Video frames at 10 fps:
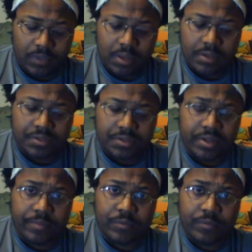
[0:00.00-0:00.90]

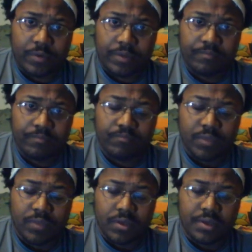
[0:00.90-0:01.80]
Step 3
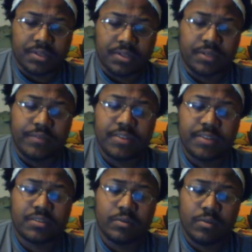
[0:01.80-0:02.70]
is to convince
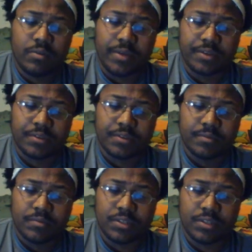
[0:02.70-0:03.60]
the normies
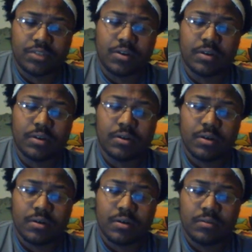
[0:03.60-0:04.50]
to start
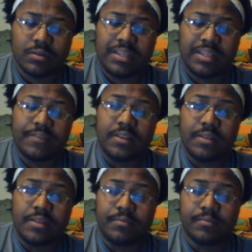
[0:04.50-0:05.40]
leaving
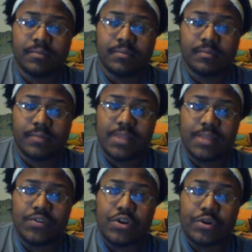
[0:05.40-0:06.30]
them in the
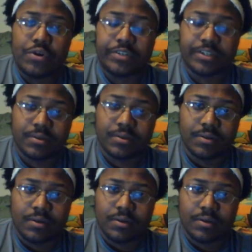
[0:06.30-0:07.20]
dirt
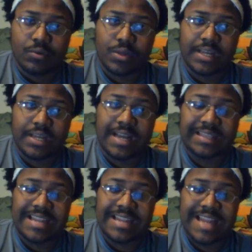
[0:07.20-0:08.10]
where they got the
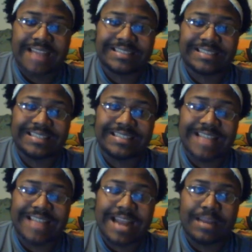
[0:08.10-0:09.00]
nasty
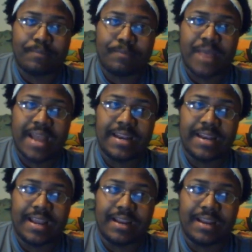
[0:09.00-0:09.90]
sandy
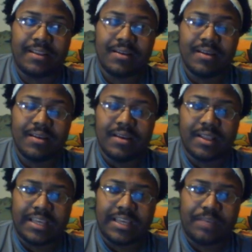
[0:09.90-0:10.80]
band-aid that they
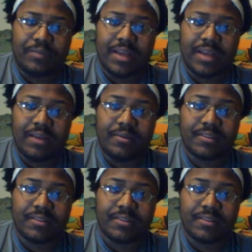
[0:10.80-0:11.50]
keep playing with.